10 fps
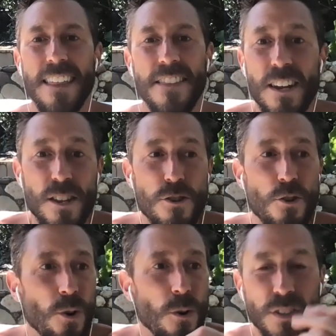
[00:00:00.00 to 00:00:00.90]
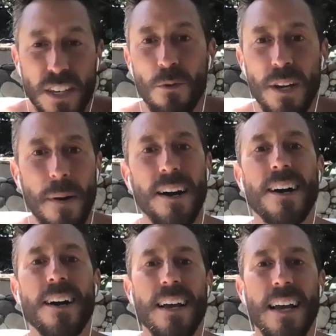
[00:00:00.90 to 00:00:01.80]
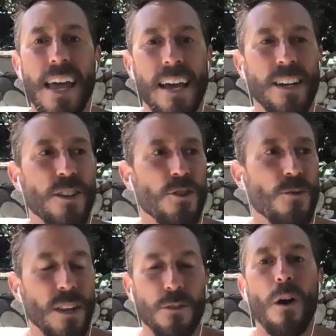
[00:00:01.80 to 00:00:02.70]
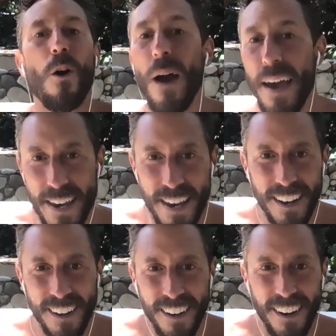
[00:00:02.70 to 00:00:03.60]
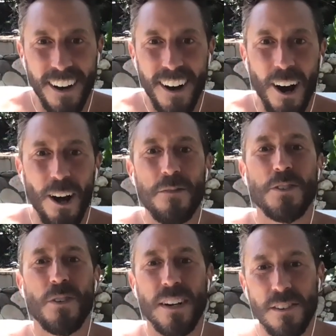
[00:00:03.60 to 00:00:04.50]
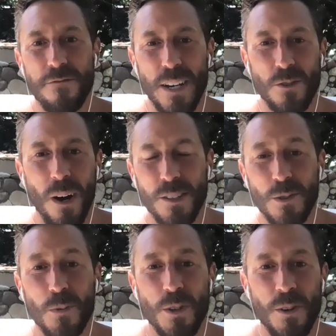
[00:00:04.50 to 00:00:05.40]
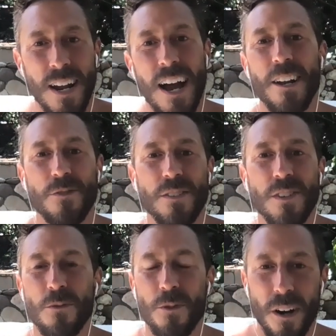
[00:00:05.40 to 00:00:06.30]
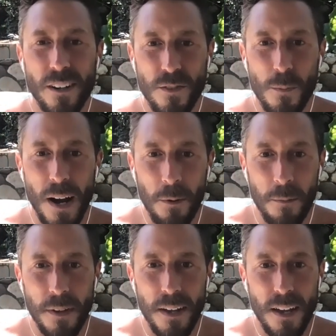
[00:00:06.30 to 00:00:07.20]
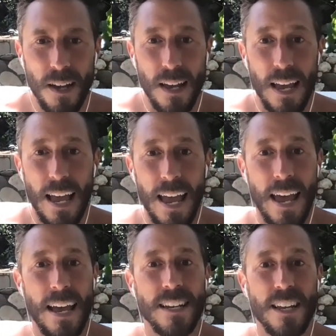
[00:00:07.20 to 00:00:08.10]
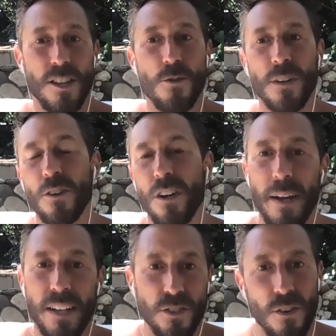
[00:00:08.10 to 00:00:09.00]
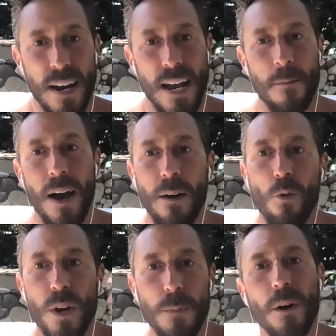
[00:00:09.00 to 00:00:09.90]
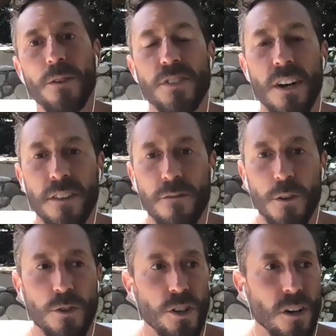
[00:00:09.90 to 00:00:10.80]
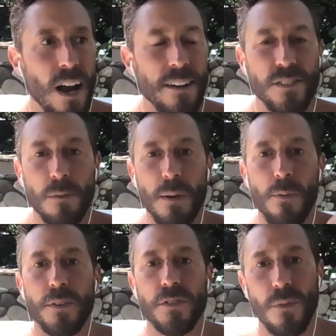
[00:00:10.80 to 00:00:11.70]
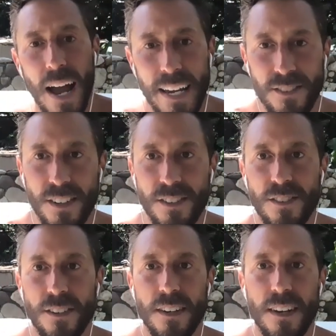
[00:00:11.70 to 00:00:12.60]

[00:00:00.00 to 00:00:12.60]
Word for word: that your skin will get better and you can throw away all of these crazy face washes, which are not addressing the root cause of your problem. And you can look on my Instagram. I will repost stuff in the future. I've seen people with psoriasis